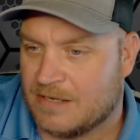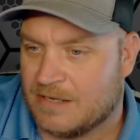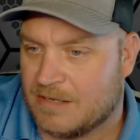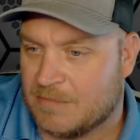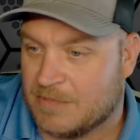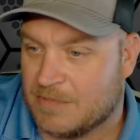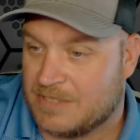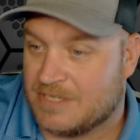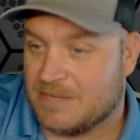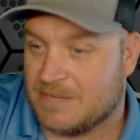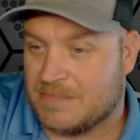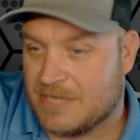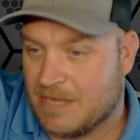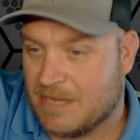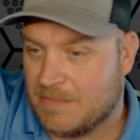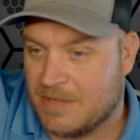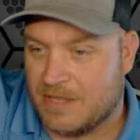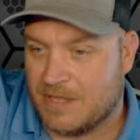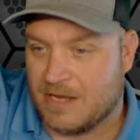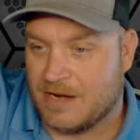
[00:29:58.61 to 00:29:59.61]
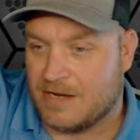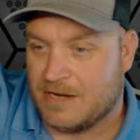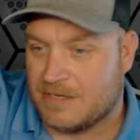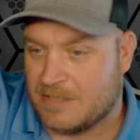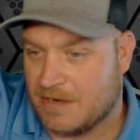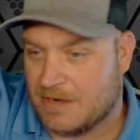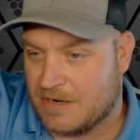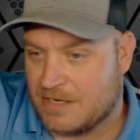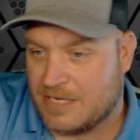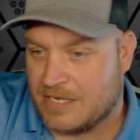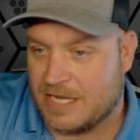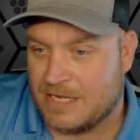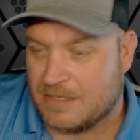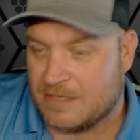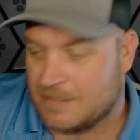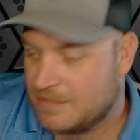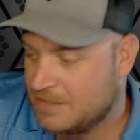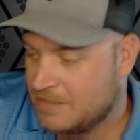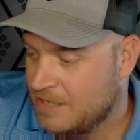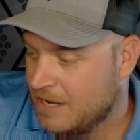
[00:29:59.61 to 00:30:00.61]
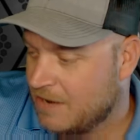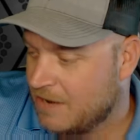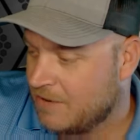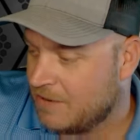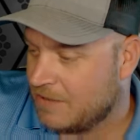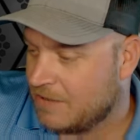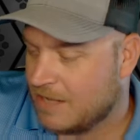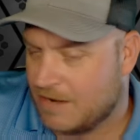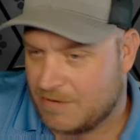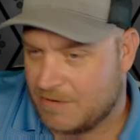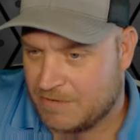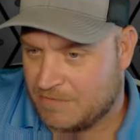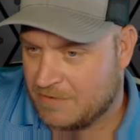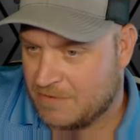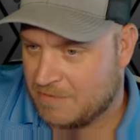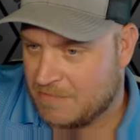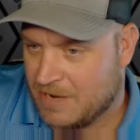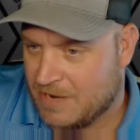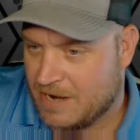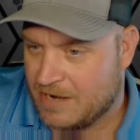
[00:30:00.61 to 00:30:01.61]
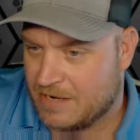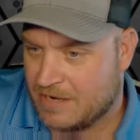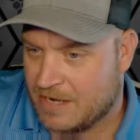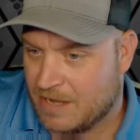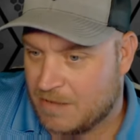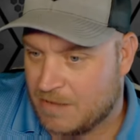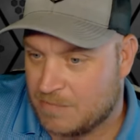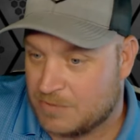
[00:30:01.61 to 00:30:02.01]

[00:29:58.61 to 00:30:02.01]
But sometime in there, he started dating Sierra. I don't know if they're married now.